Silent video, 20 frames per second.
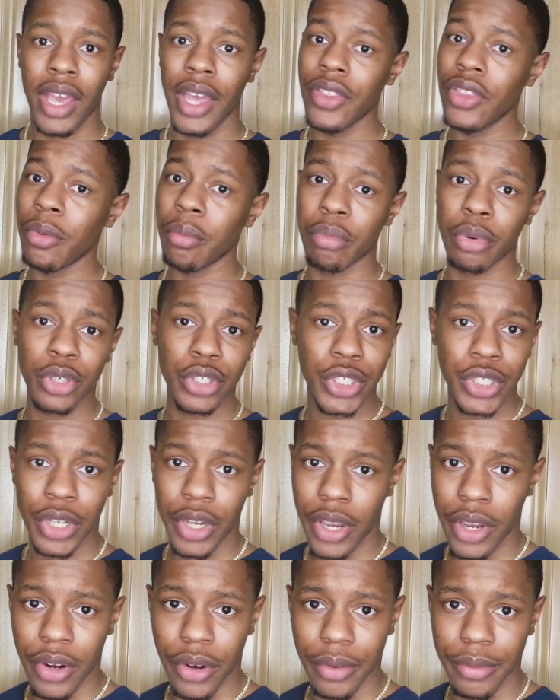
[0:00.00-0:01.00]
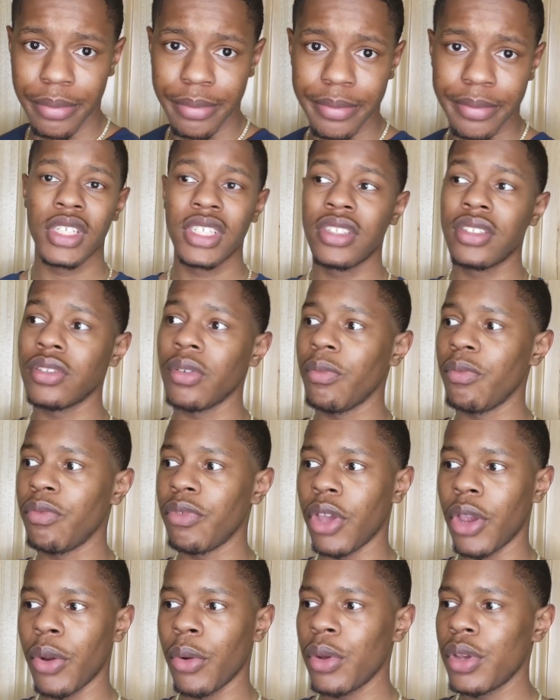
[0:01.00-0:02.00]
and then brush your hair. This is a
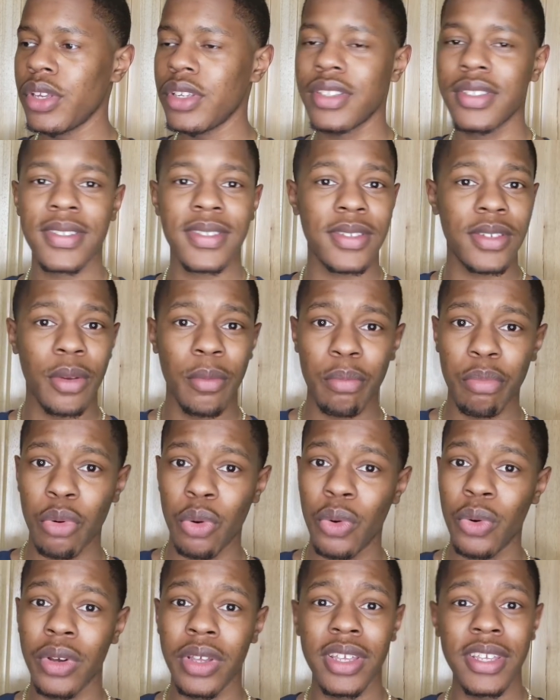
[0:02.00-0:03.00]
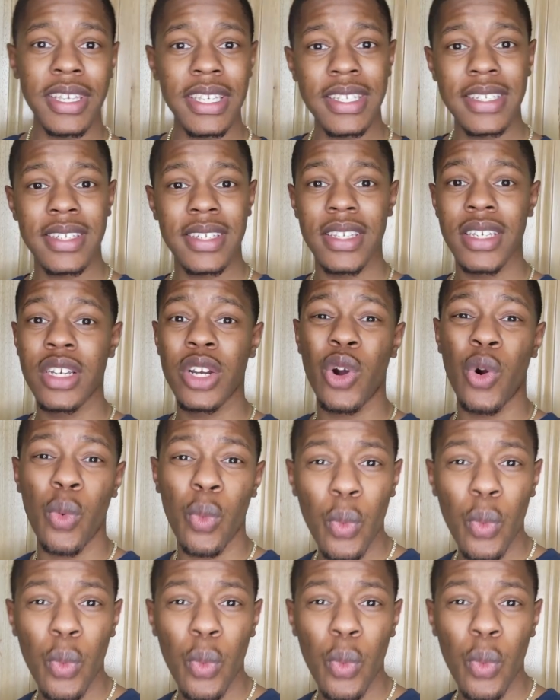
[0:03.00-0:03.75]
very simple, easy,